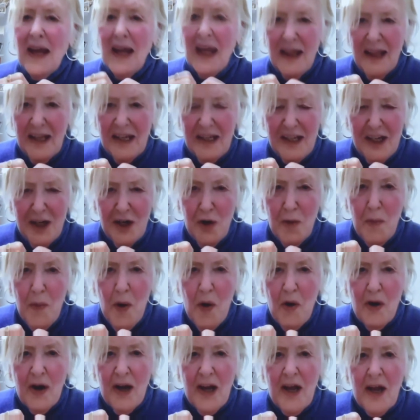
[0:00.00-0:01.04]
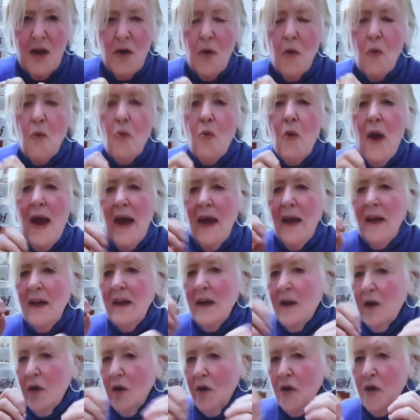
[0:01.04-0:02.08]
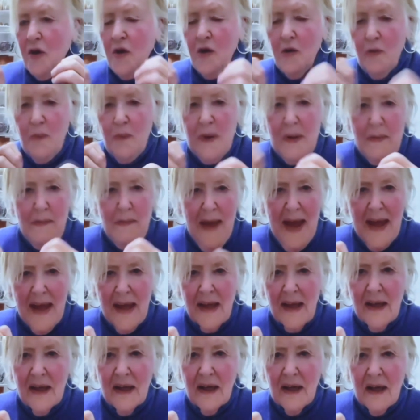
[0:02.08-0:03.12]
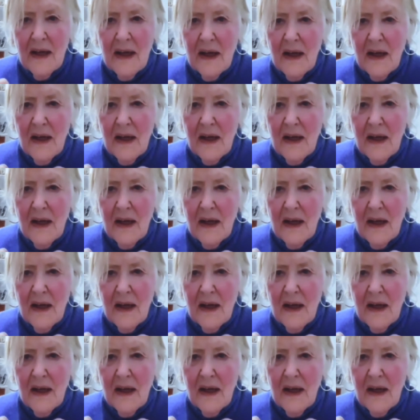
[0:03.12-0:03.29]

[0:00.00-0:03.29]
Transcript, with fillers: at the dinner party when you'd be making